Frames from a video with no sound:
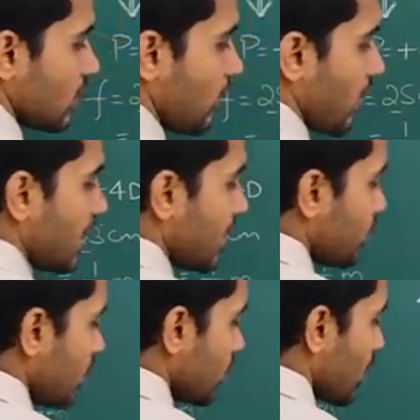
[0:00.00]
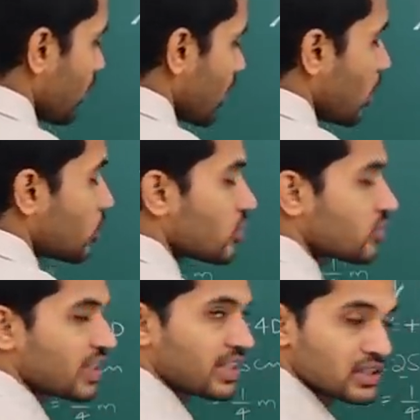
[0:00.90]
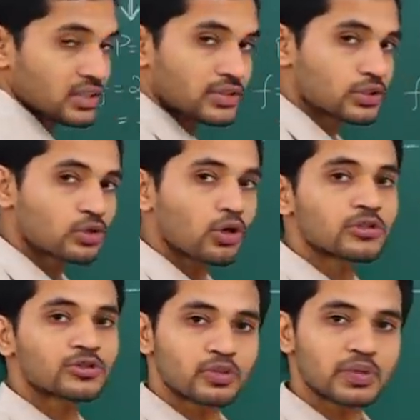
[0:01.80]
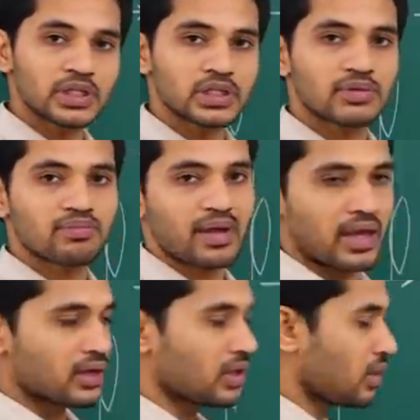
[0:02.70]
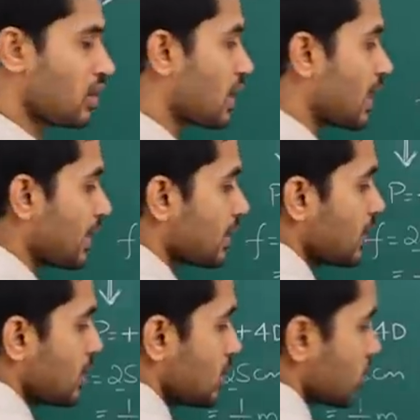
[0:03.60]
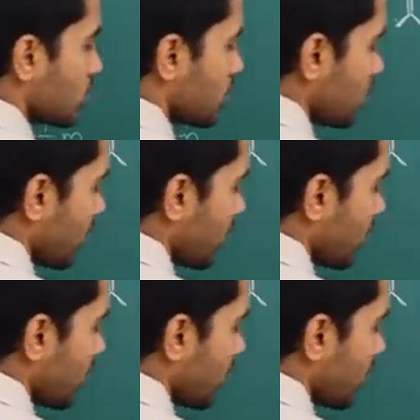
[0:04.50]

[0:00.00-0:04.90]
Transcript: the final beam coming out of that should also be parallel correct. So, the